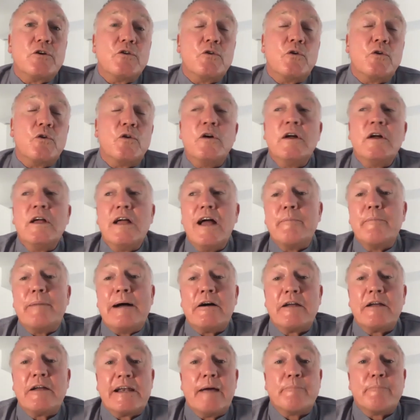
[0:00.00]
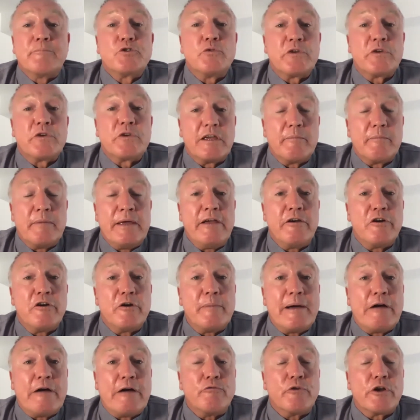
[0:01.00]
and I'm talking here
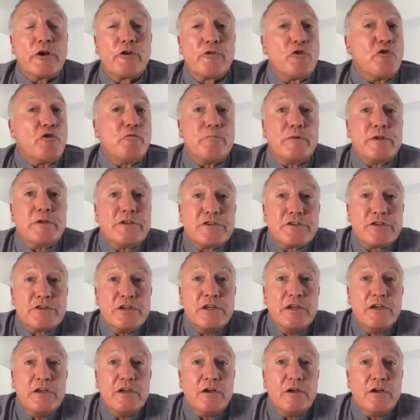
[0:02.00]
about recruitment